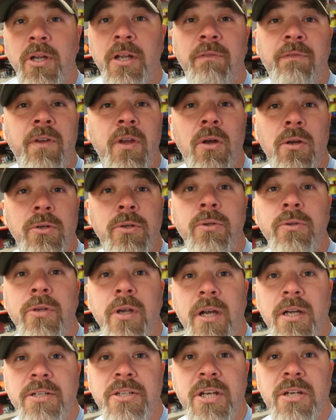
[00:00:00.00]
If you are new
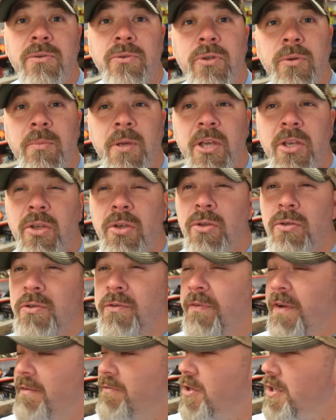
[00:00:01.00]
to our channel, do me a huge
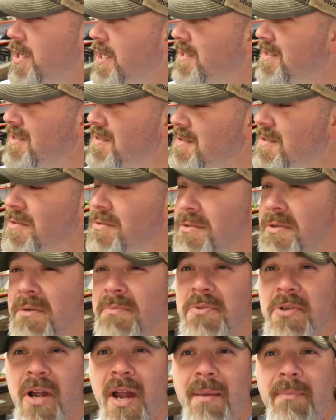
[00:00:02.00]
favor. Hit this little
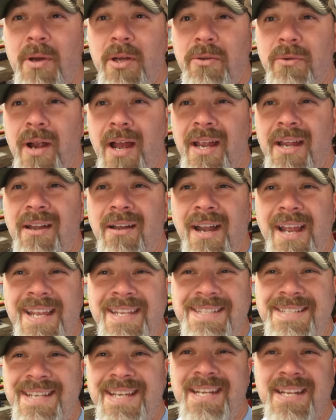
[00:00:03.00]
subscribe button right here
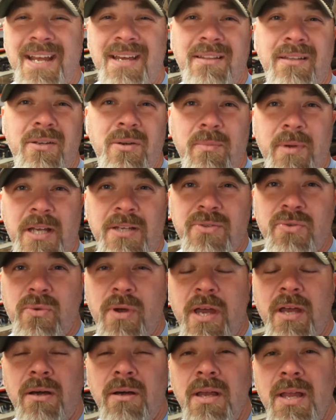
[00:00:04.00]
and ding that little bell as
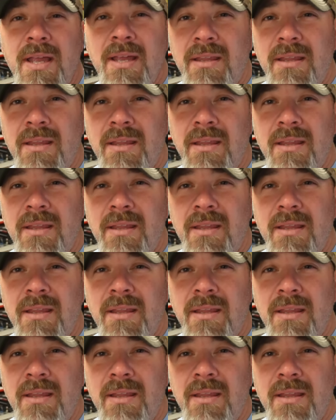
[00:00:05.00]
well.